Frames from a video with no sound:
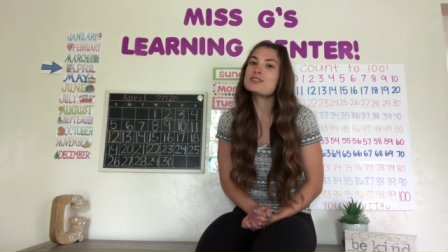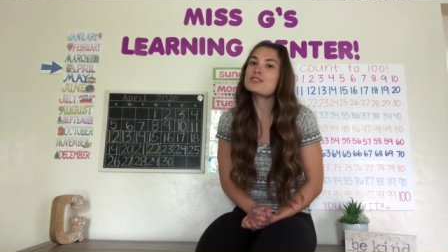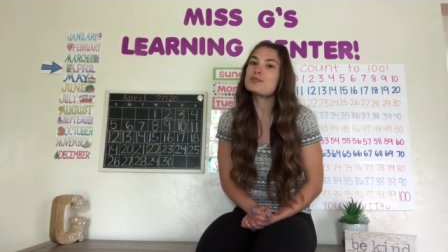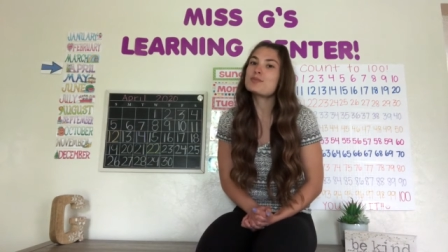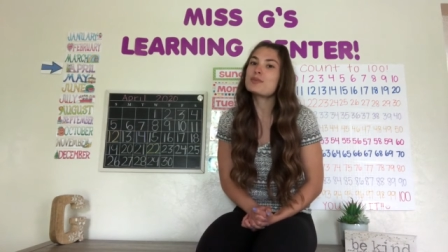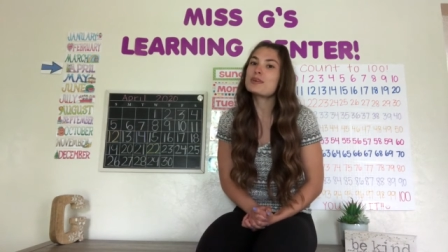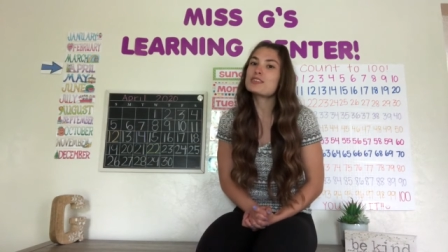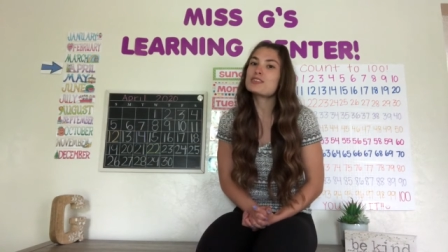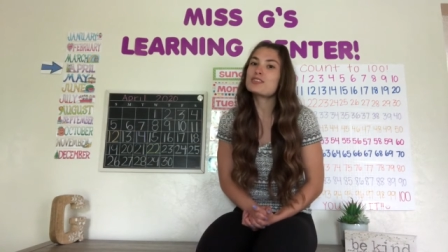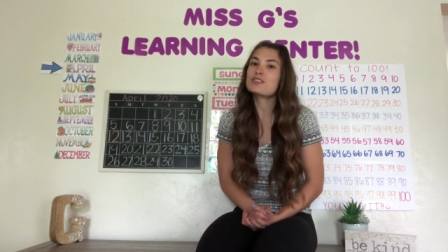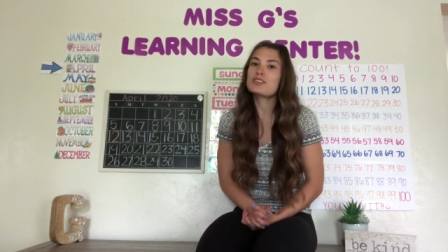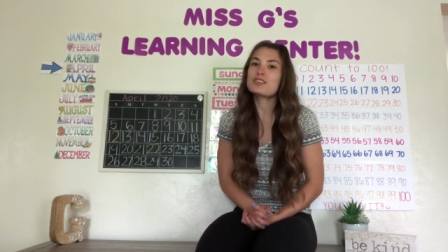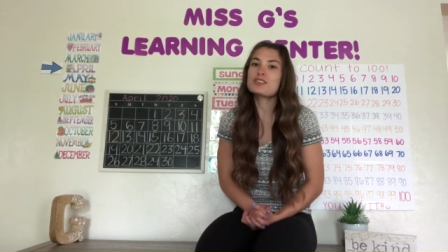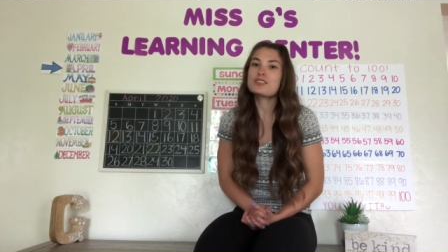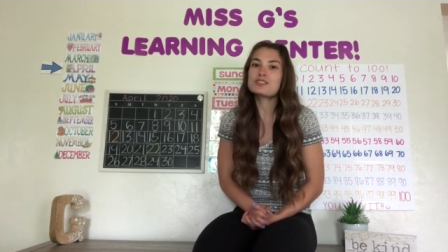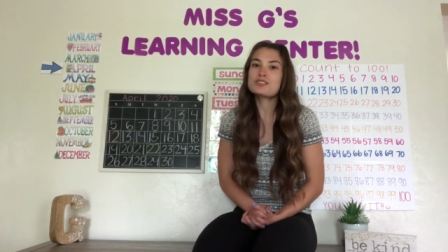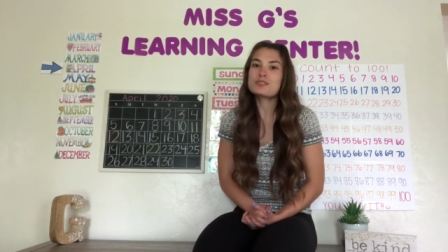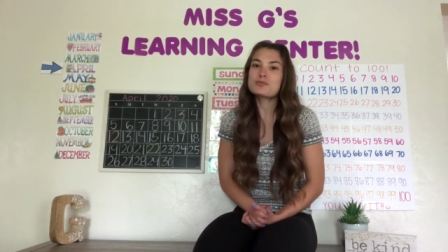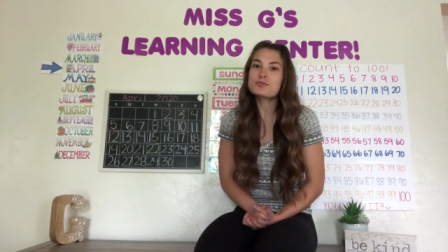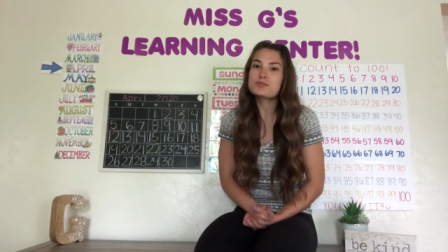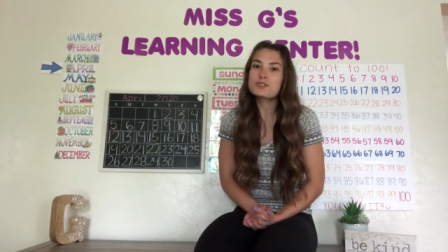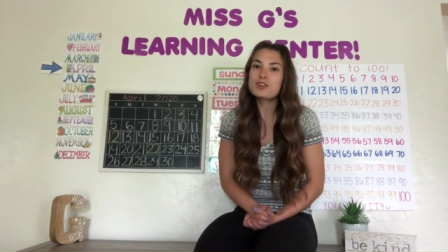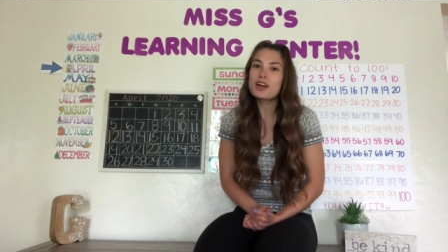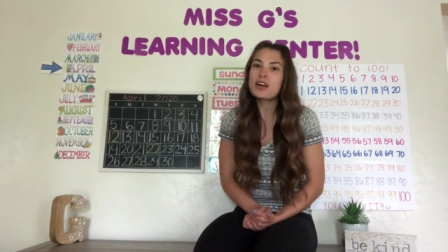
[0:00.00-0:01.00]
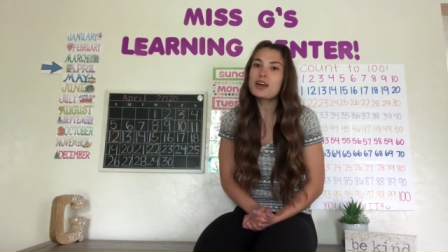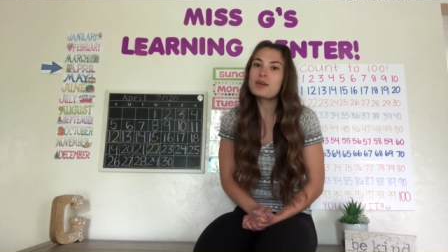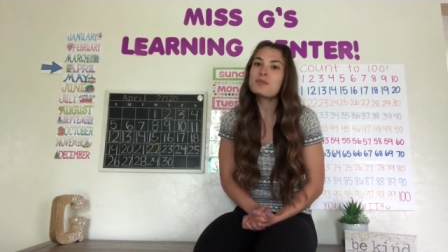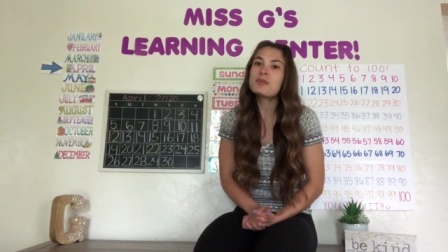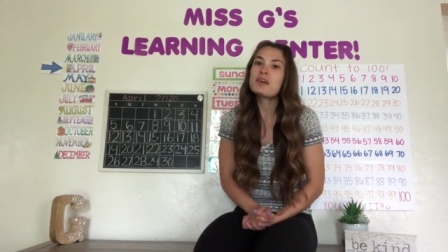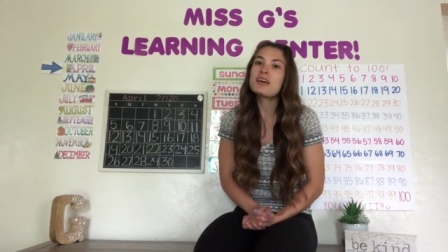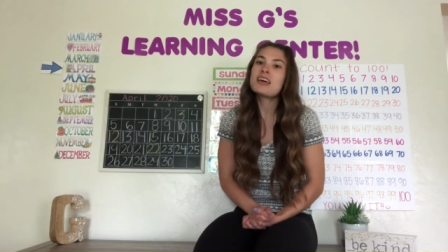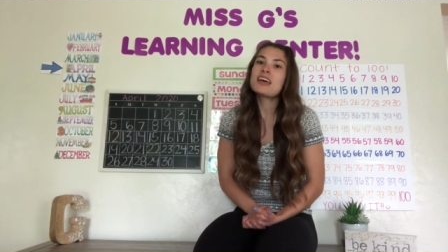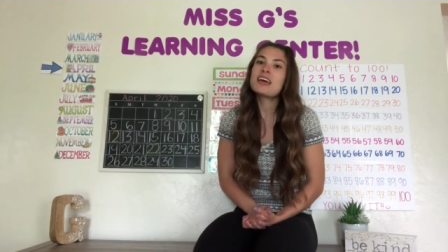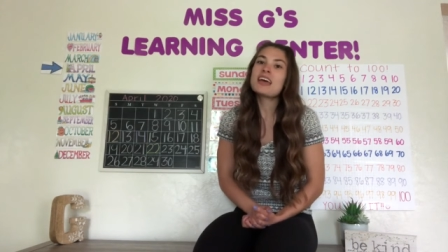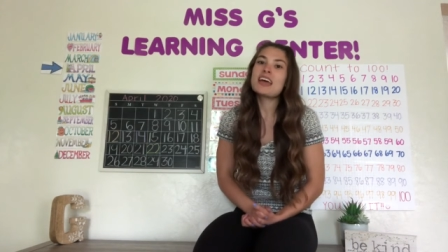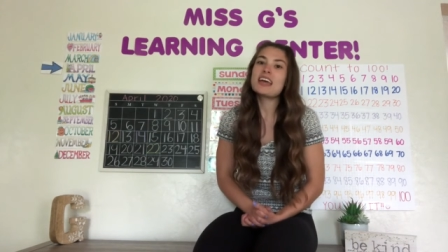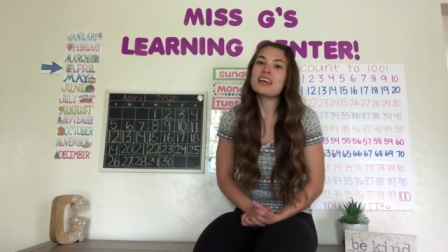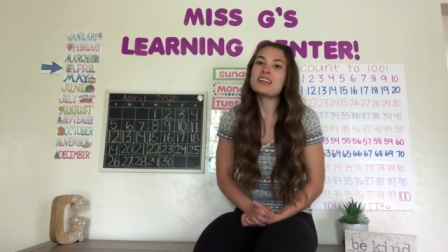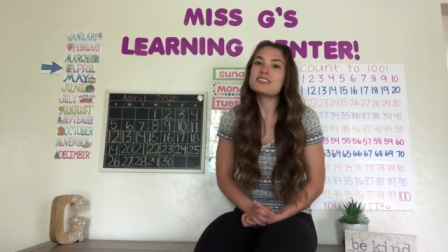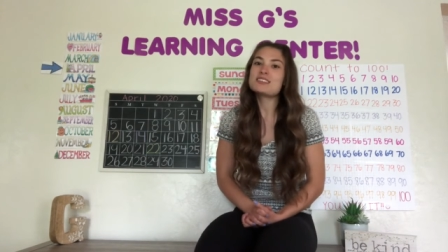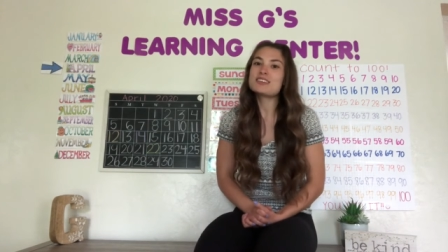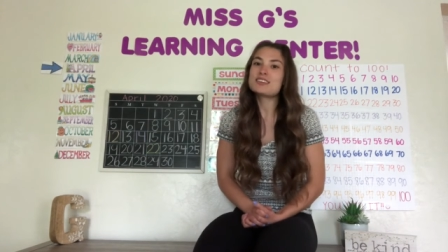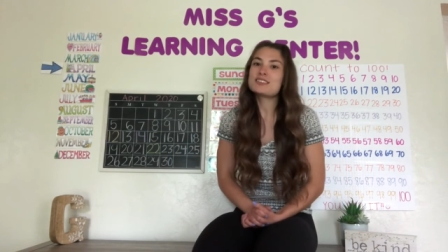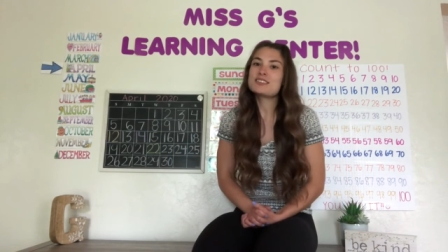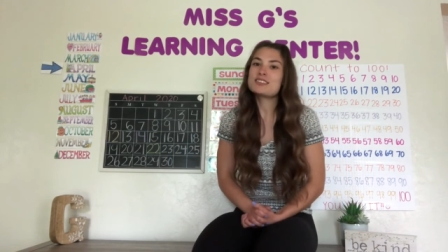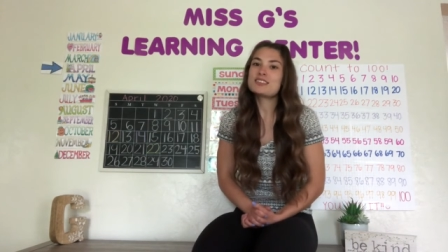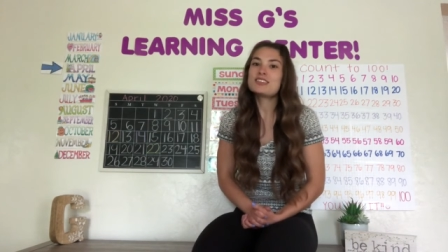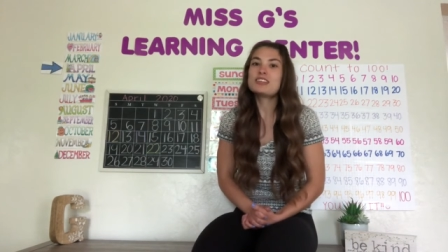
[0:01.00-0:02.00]
So make sure that you subscribe and
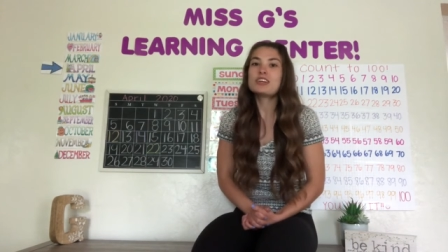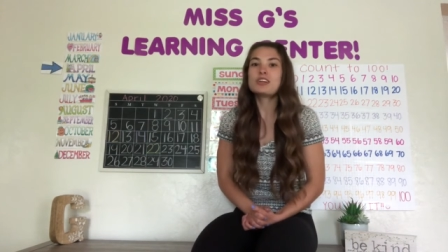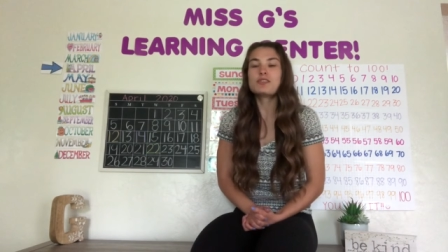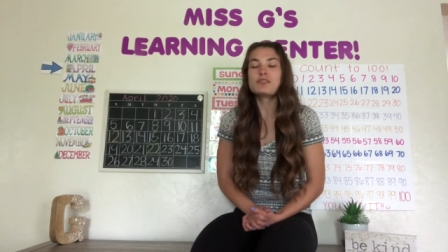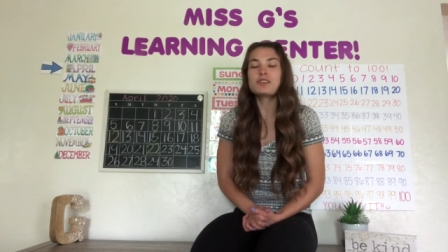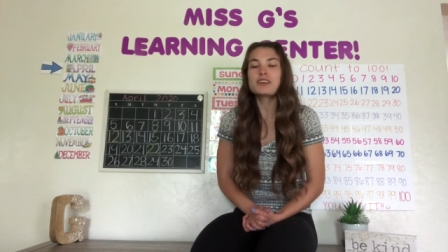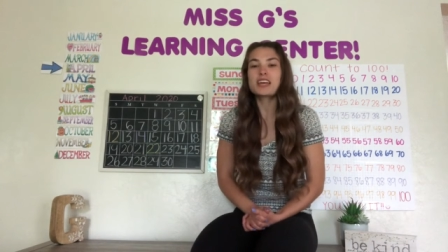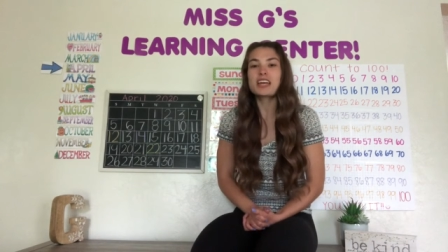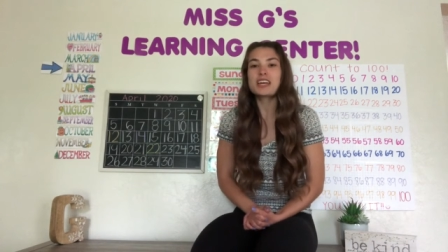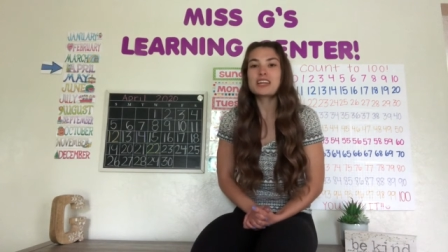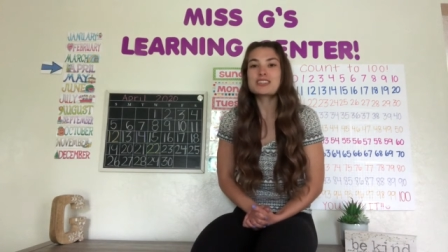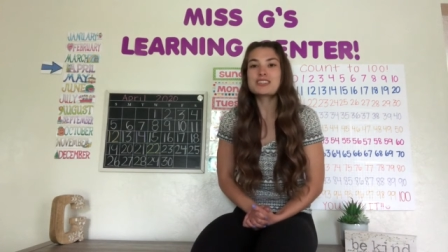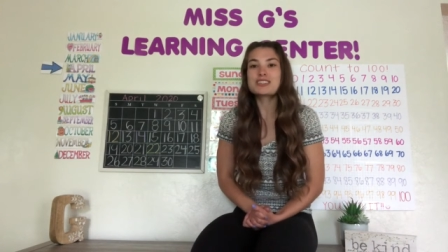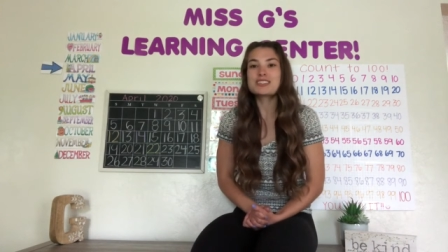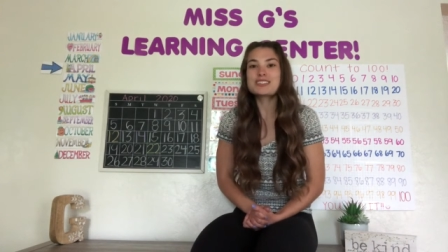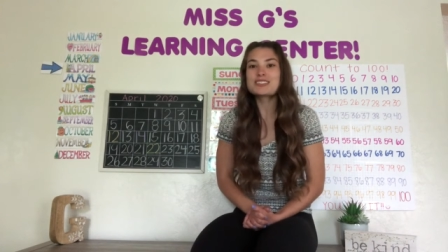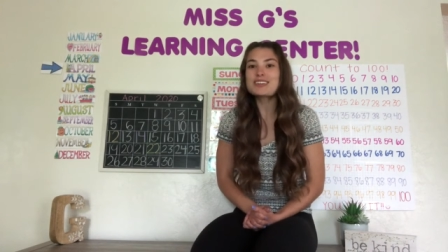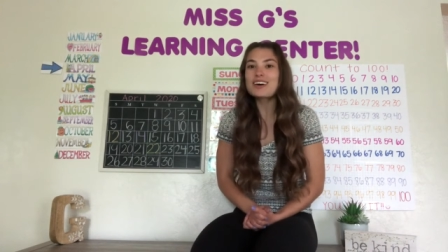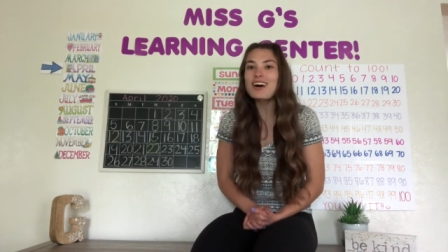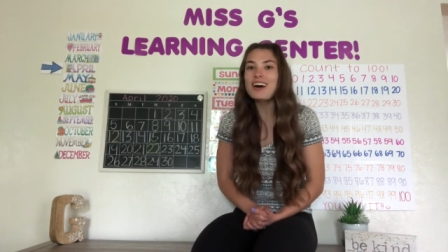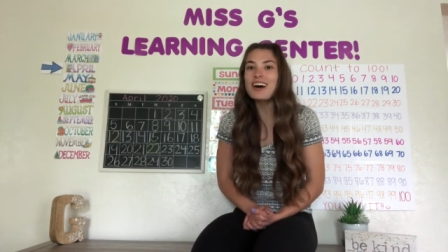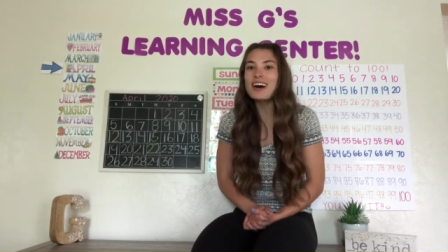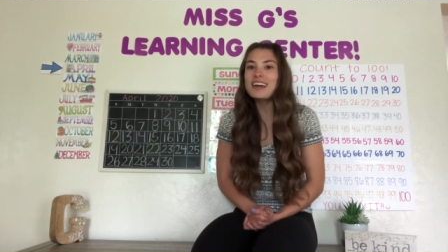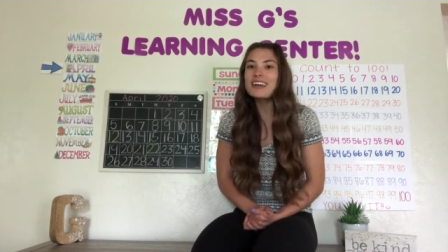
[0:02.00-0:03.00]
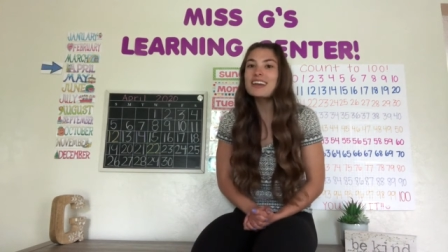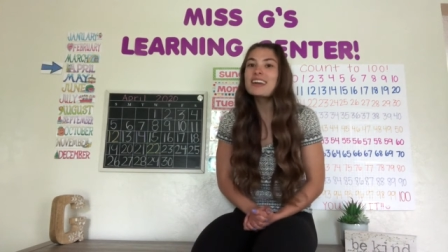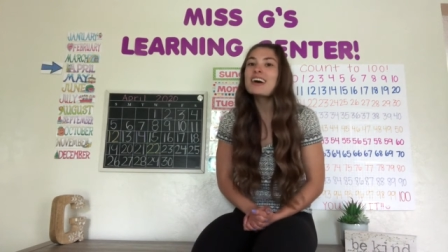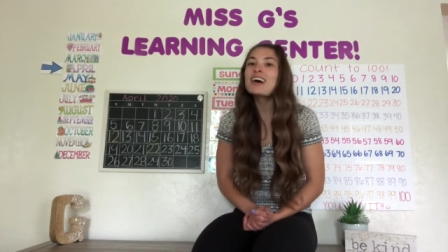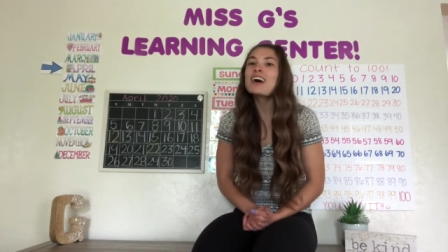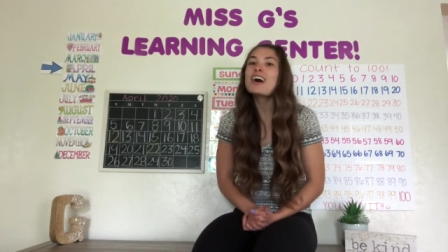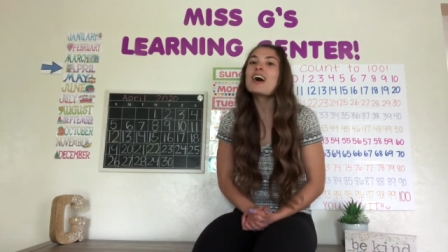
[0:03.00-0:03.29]
turn the notifications on.